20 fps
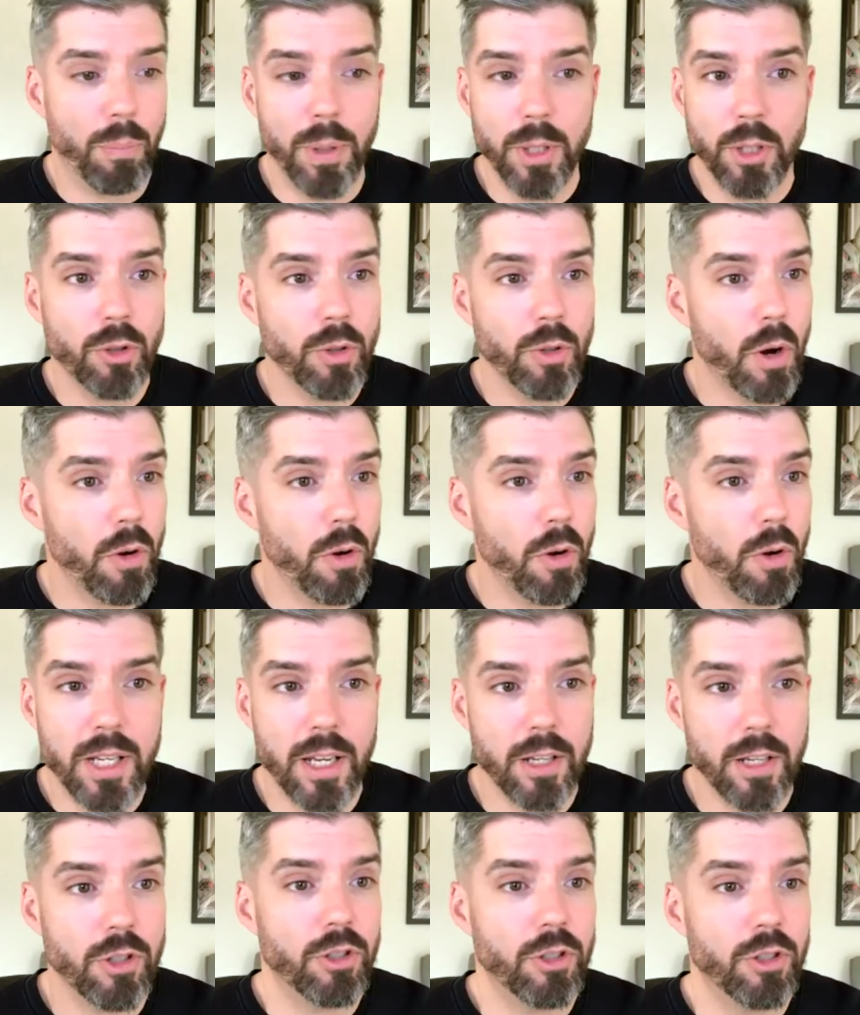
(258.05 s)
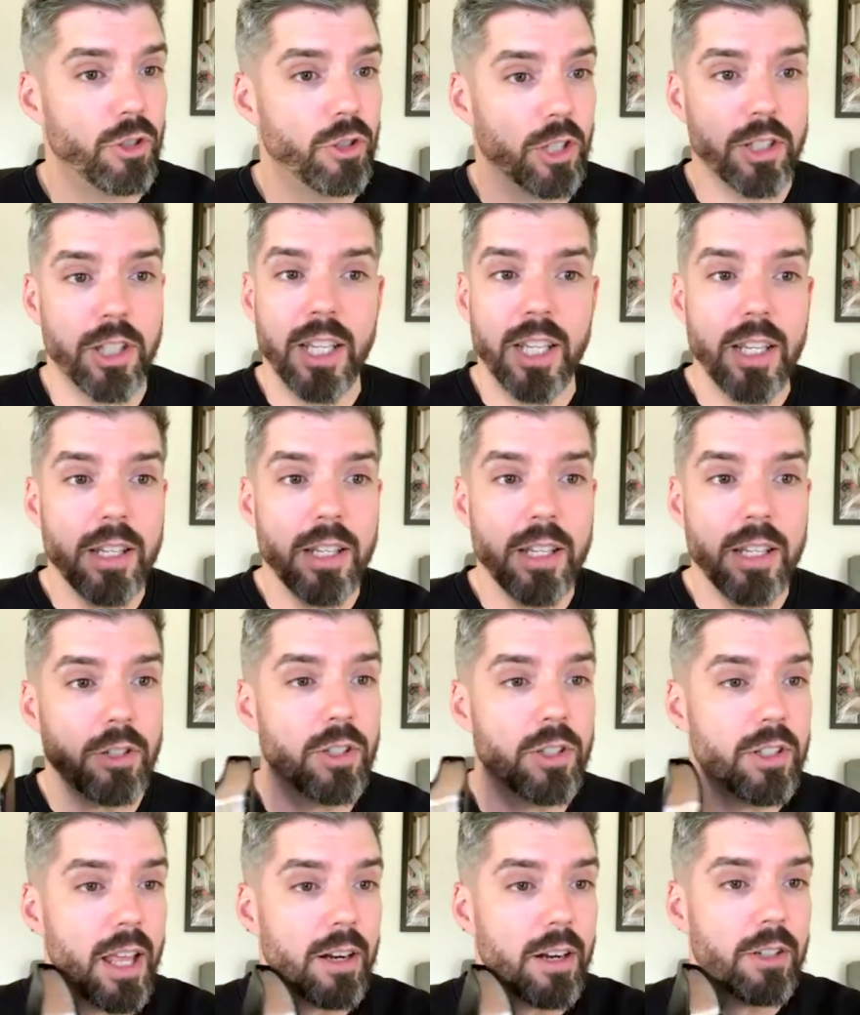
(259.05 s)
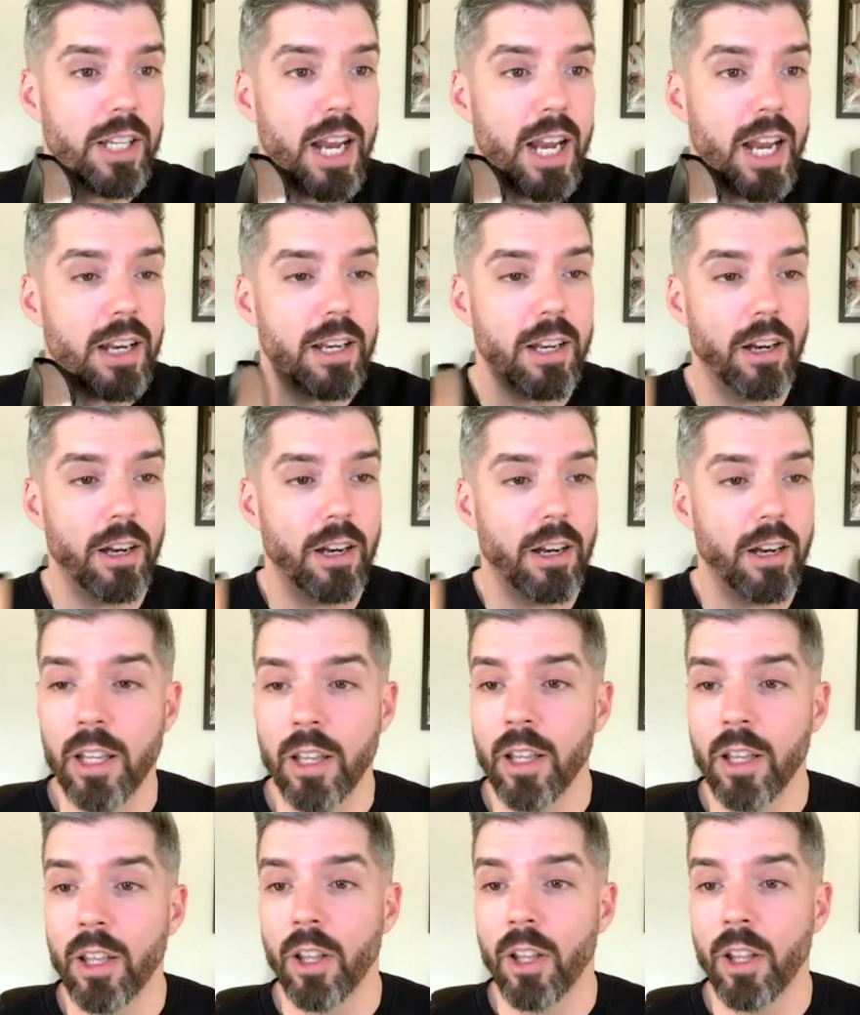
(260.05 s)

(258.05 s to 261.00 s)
Don't put your own conditions, just the conditions that are stated here.